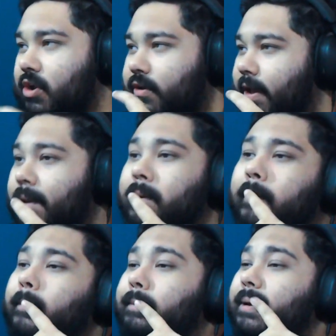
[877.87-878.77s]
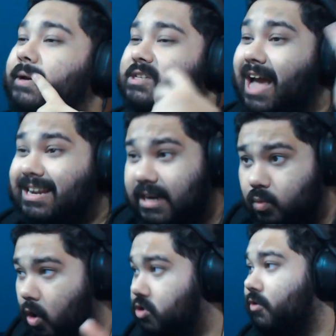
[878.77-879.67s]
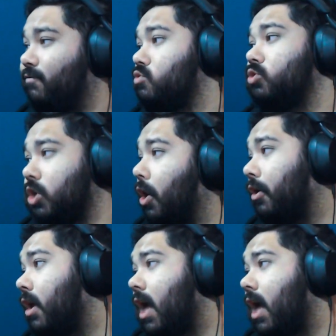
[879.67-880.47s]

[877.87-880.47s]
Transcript: okay? Because I did watch the full show.